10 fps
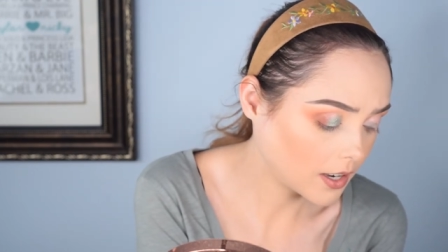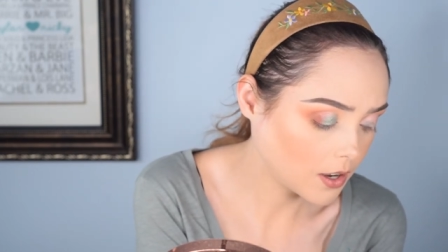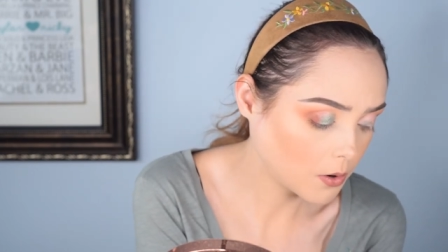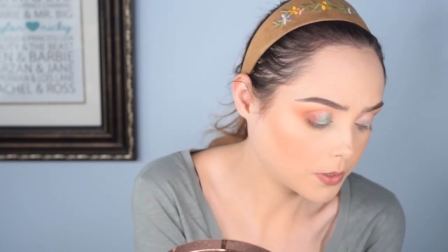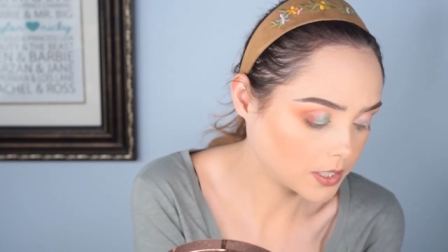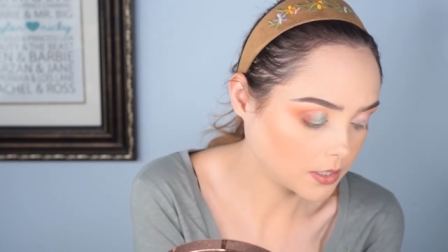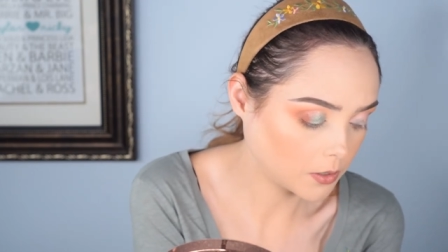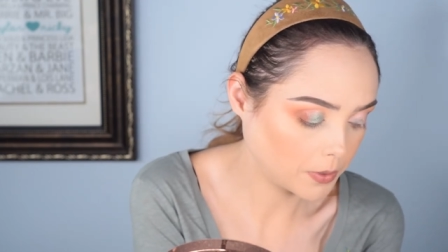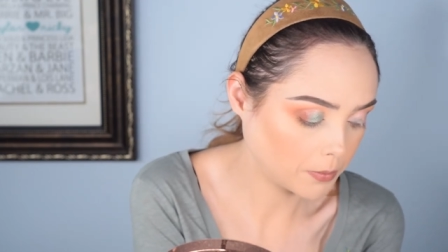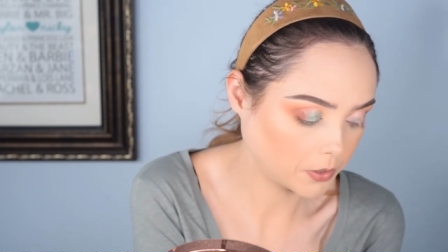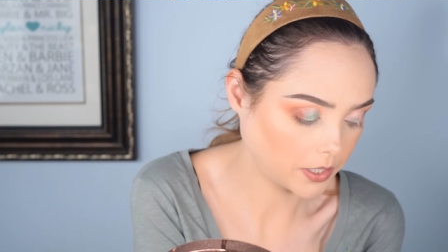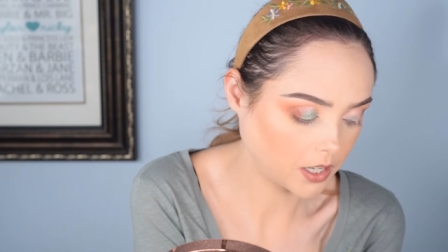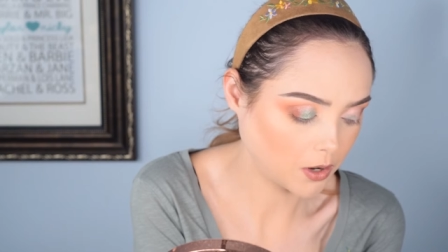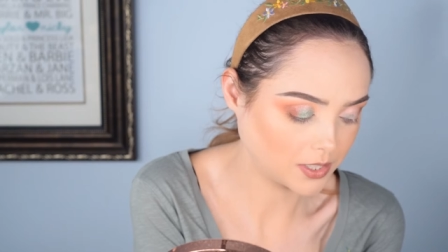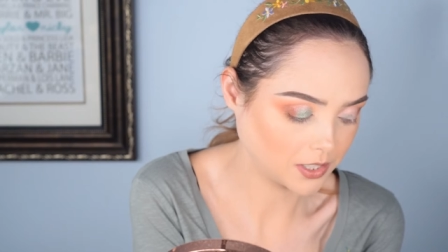I know it was, you know, people are
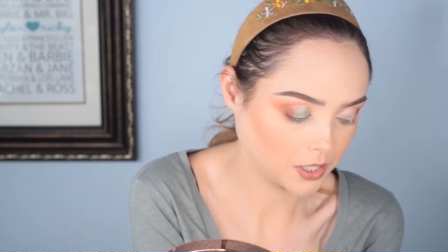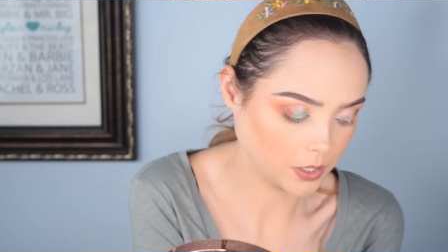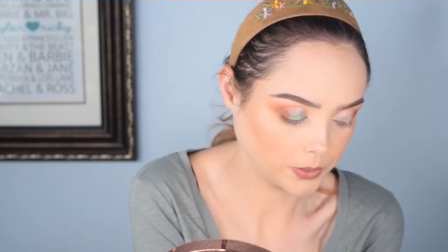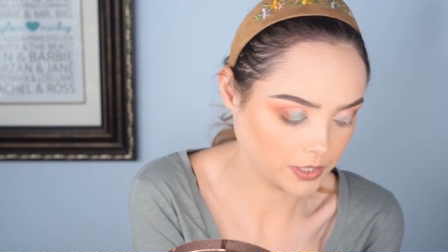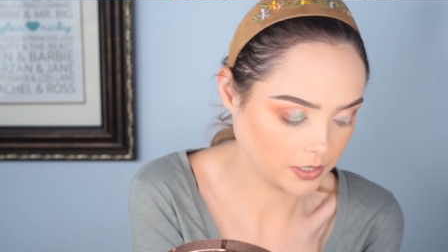like, oh, it's a ghost.